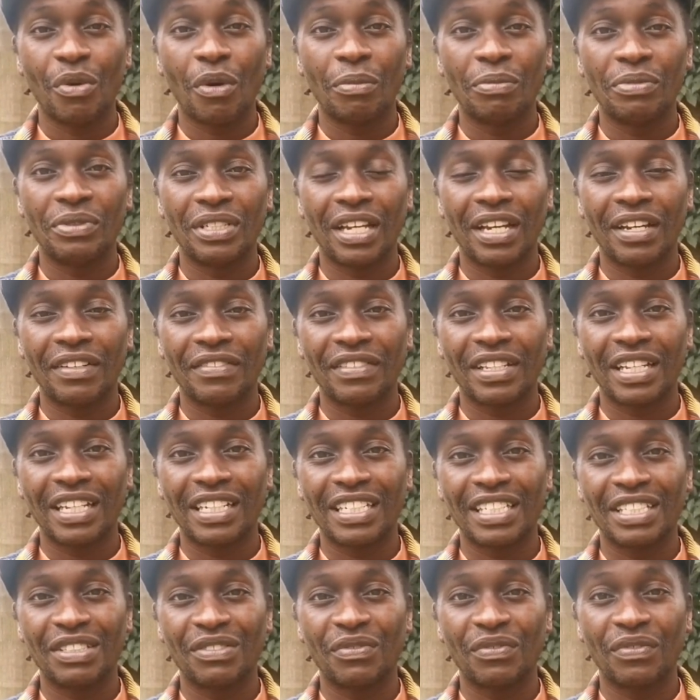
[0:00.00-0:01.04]
observe that
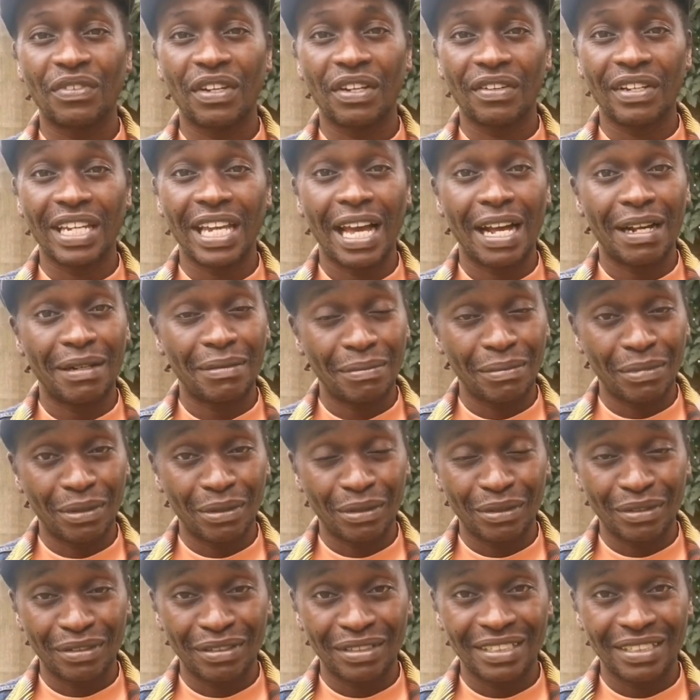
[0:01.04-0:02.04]
he's very humble